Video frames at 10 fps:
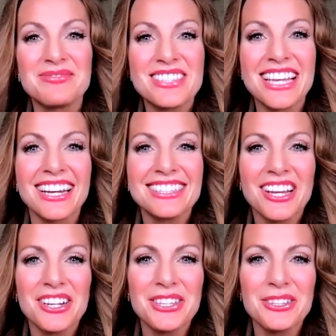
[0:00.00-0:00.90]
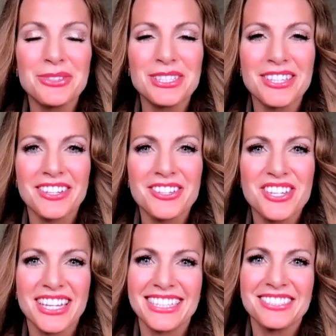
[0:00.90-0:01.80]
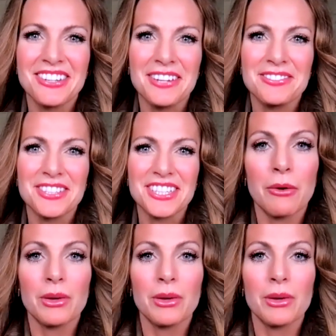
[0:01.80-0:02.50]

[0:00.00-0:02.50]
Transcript: to Unlock You with Dr. Shannon Crawford.